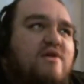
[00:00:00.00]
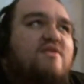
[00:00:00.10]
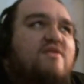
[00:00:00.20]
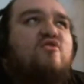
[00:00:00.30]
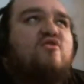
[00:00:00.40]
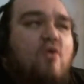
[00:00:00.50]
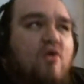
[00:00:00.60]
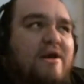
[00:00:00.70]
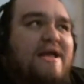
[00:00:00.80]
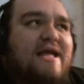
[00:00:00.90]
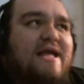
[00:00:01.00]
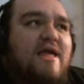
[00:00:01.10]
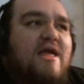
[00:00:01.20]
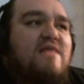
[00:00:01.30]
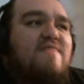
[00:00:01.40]
to the story
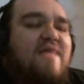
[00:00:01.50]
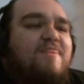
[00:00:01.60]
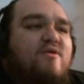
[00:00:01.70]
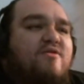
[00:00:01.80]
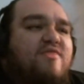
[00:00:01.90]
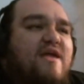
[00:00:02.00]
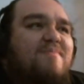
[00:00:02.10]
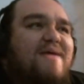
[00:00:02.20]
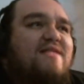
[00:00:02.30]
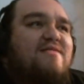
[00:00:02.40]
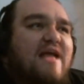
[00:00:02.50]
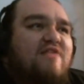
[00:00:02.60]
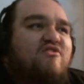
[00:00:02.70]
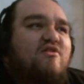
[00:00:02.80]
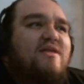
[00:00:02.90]
that their thing be
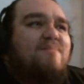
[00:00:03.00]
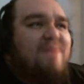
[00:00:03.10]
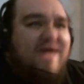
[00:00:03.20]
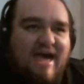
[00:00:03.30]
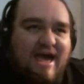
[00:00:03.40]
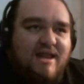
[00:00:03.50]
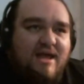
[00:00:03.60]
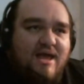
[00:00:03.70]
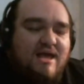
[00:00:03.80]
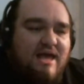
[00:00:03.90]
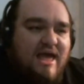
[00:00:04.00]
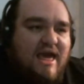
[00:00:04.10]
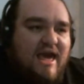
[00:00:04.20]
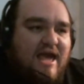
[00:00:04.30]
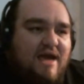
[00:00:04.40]
intentionally bad,
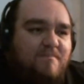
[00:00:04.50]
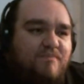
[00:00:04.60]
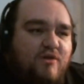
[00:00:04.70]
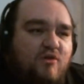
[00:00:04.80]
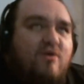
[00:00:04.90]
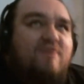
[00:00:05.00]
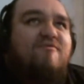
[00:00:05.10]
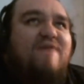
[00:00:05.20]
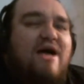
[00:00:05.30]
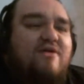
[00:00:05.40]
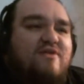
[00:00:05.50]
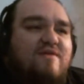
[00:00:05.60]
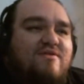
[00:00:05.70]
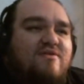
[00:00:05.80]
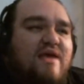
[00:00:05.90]
And Lauren Faust
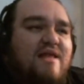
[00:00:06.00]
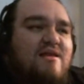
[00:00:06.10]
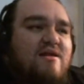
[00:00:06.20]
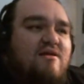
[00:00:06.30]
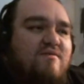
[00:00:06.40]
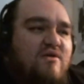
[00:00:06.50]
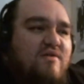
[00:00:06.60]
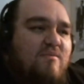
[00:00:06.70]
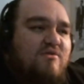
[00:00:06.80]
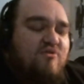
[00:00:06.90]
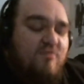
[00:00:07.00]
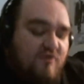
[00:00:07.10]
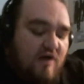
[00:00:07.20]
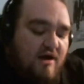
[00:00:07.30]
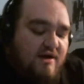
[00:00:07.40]
even said in an interview that when she was
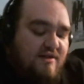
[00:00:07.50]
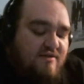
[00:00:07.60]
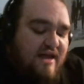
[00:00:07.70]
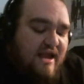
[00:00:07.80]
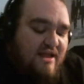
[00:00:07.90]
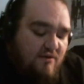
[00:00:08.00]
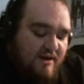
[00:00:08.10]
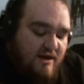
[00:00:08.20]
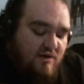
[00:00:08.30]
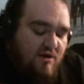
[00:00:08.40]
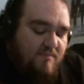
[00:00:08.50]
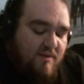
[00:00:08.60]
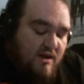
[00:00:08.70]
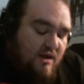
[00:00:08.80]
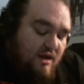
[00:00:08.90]
talking to Daniel Ingram,
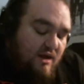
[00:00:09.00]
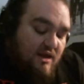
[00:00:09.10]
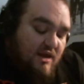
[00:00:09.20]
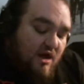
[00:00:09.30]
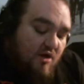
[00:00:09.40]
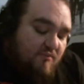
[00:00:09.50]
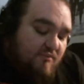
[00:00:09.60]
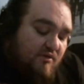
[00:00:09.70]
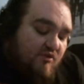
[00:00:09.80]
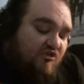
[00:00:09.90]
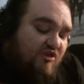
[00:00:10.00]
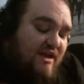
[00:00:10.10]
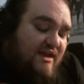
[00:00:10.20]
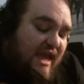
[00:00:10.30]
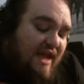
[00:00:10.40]
you know,
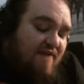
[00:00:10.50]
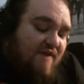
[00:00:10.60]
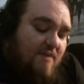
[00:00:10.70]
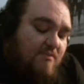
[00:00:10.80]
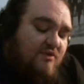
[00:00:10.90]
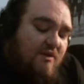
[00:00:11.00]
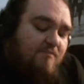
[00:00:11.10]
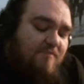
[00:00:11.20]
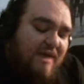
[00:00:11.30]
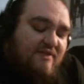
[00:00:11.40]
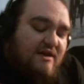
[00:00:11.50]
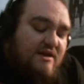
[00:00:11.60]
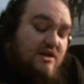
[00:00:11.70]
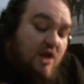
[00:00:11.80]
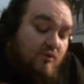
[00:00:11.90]
she gave him some basic
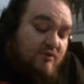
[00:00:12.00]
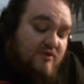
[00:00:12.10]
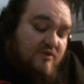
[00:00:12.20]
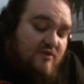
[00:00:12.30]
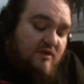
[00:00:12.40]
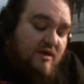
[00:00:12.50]
notes